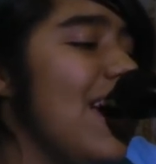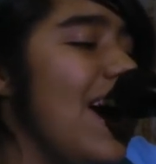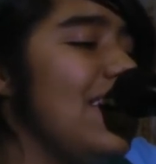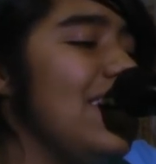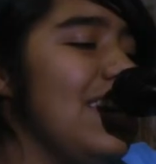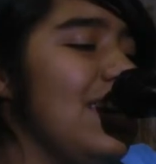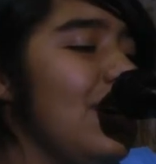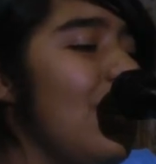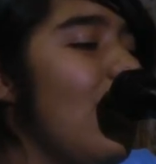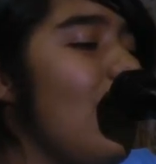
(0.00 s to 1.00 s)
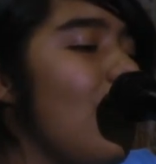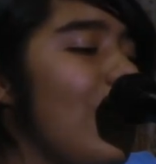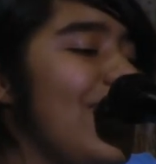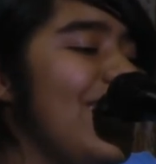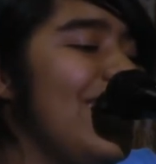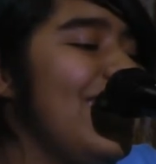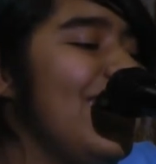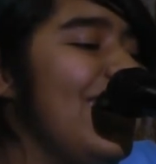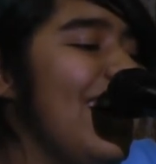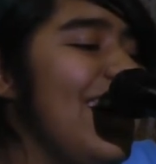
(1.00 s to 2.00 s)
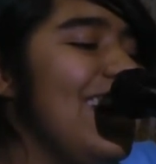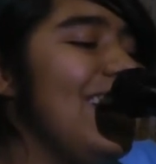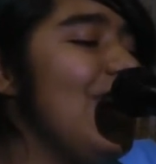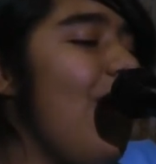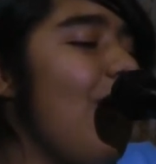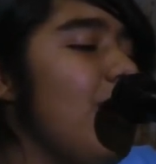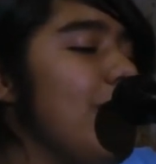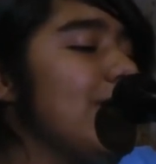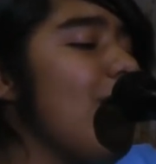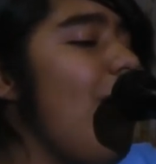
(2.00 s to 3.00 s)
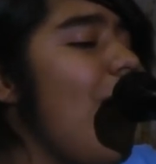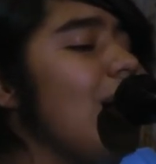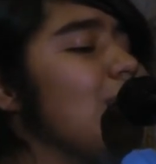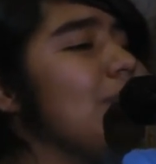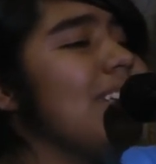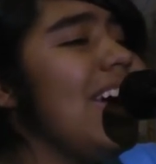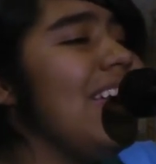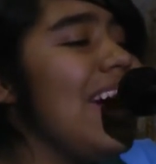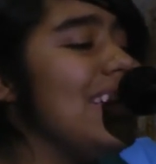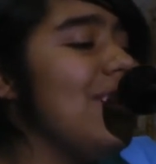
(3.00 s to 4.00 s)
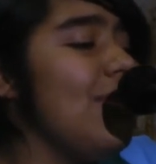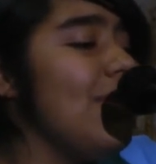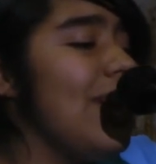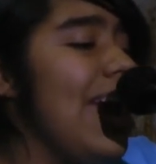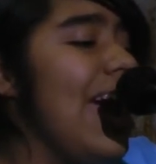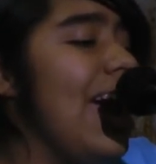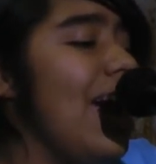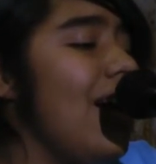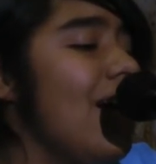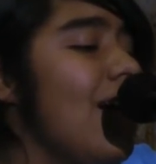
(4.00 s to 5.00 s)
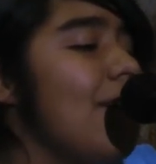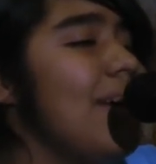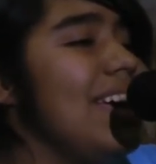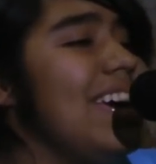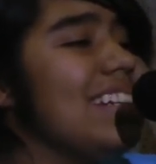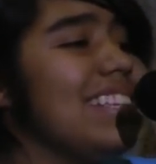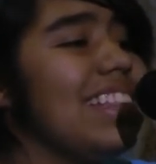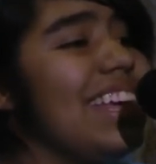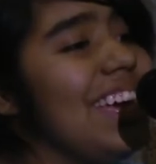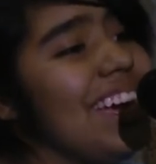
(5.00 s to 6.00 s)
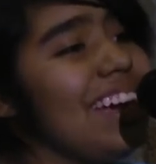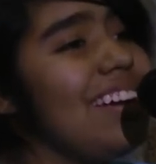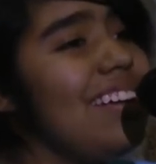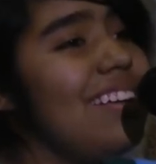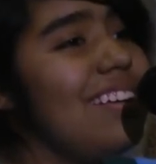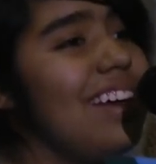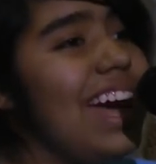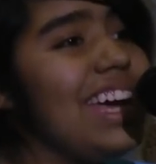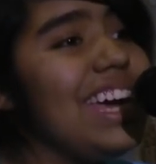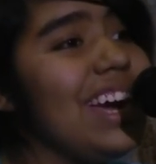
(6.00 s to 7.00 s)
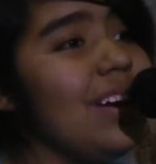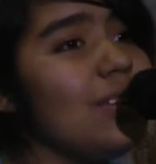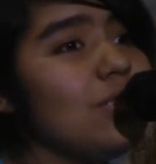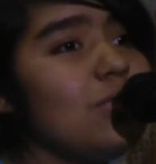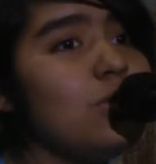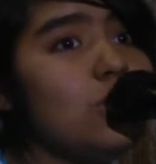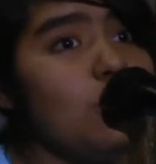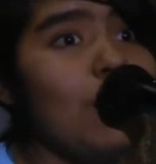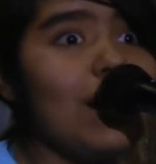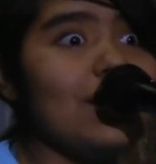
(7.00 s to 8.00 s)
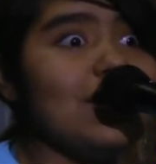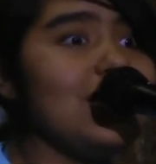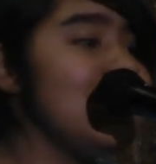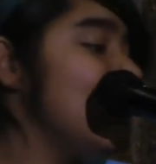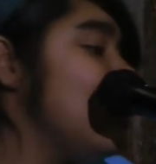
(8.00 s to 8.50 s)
I didn't know. I didn't know it'd be so hard to pretend I don't care. But here's the thing I care too much.